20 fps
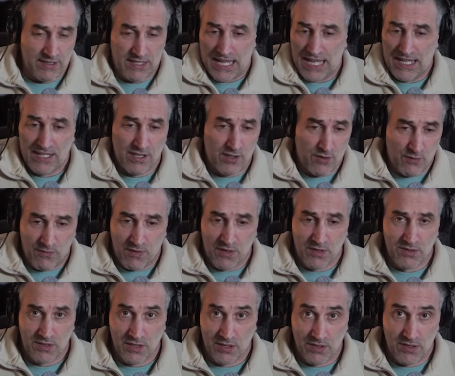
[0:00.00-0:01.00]
I don't
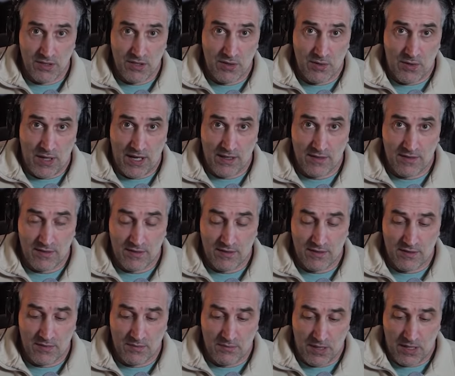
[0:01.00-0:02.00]
vote in the U.S.
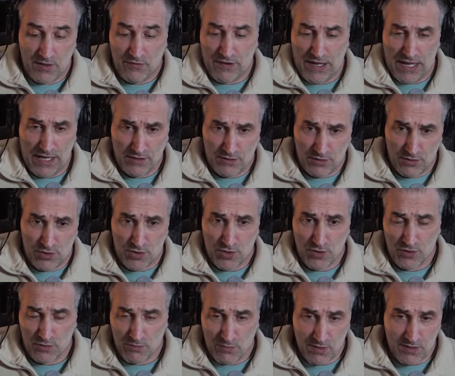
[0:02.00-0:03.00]
But if I had to
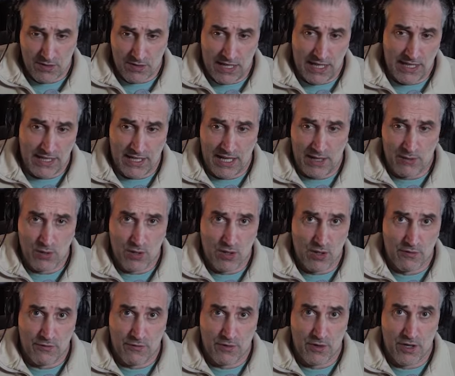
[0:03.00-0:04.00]
choose, most likely I would go
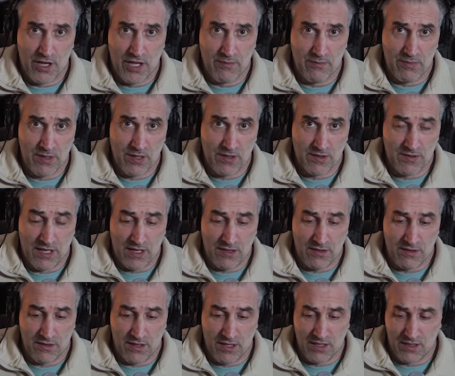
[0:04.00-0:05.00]
for him because I
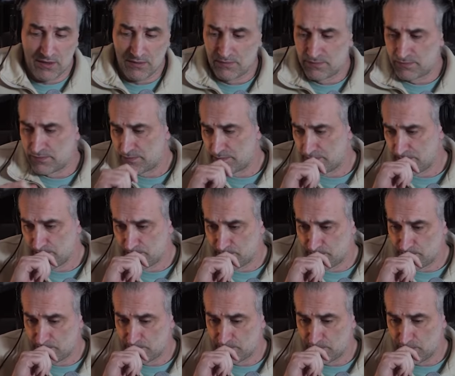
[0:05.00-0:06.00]
think
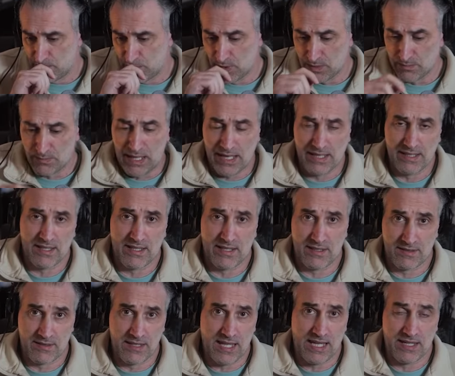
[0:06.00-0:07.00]
what Biden has
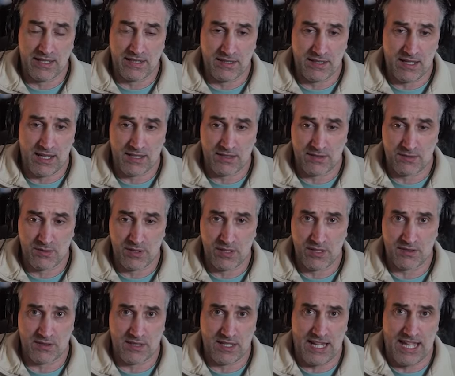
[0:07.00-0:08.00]
done in the last three
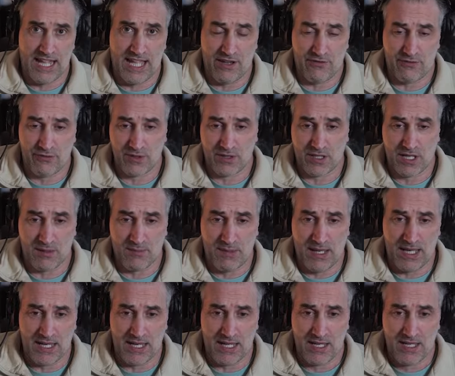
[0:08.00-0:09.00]
years and a half with
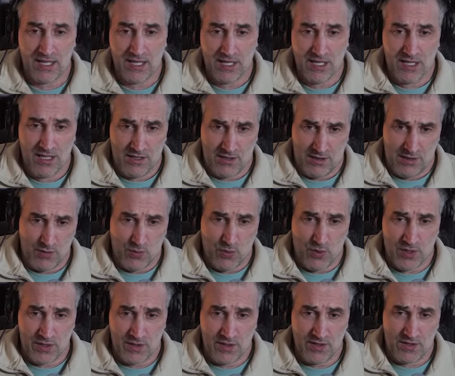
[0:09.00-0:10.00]
Kamala the
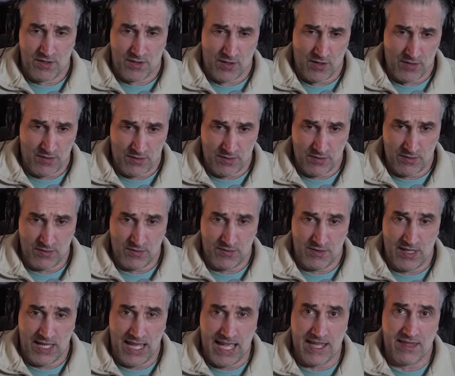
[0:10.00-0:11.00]
world is close to
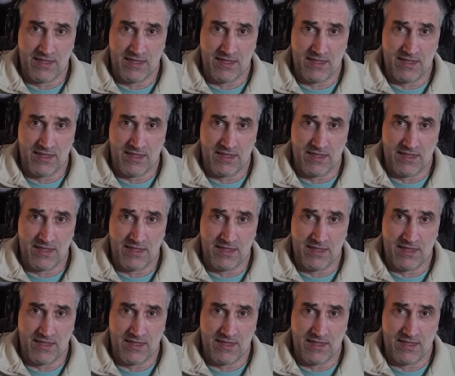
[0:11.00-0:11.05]
the end.